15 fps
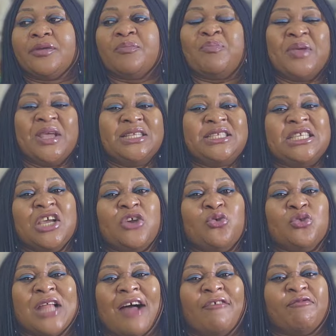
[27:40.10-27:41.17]
BT
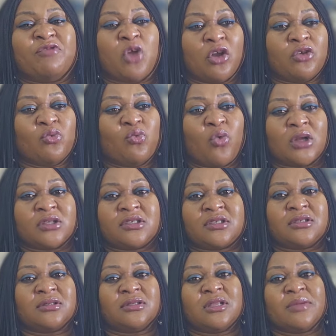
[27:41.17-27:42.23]
could have done what
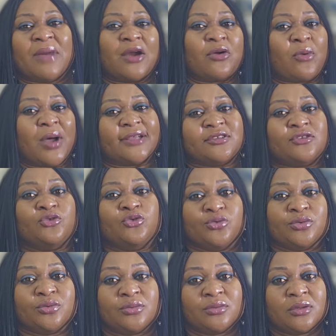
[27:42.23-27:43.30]
the Marwas
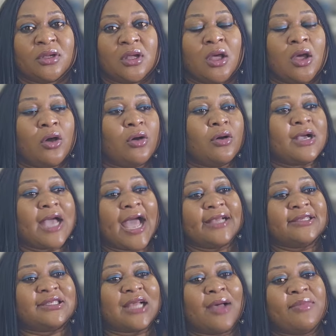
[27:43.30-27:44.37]
do. Oh,
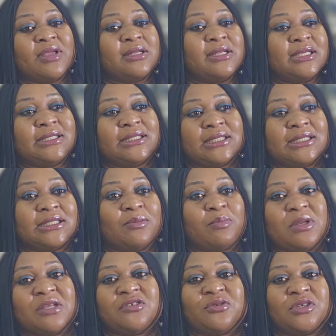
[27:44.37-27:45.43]
guys, I'm in this city.
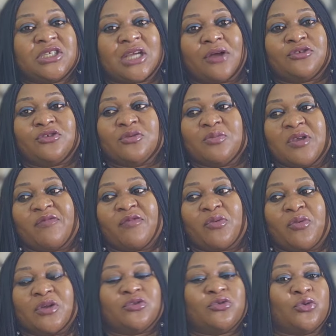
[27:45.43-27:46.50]
Please reach out to me if you
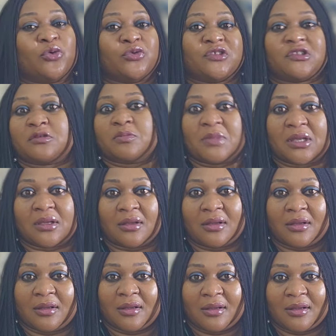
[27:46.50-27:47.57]
want to host me.
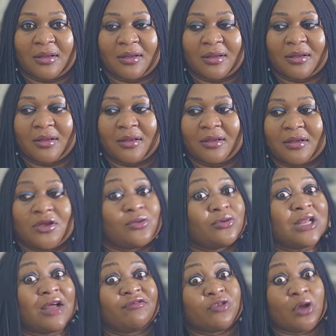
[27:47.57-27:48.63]
He
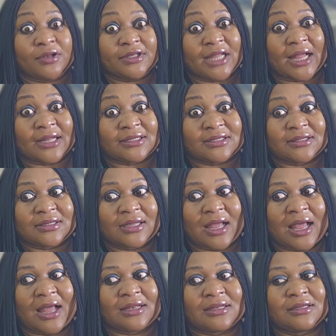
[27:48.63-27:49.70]
could have done that.
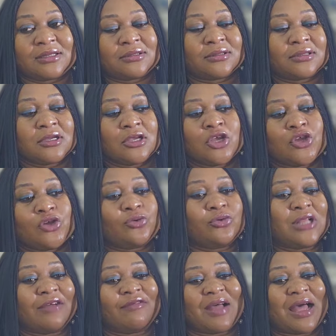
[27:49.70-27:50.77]
And he
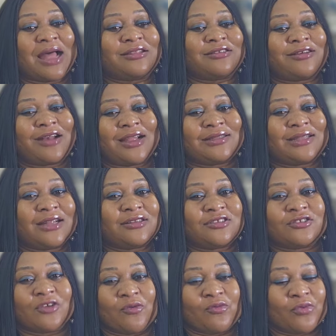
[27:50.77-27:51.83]
could have attracted
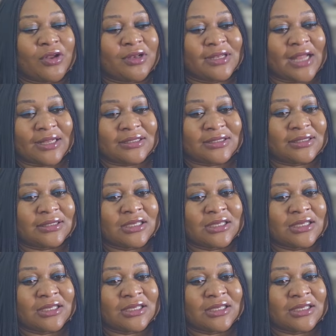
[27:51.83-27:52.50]
someone that,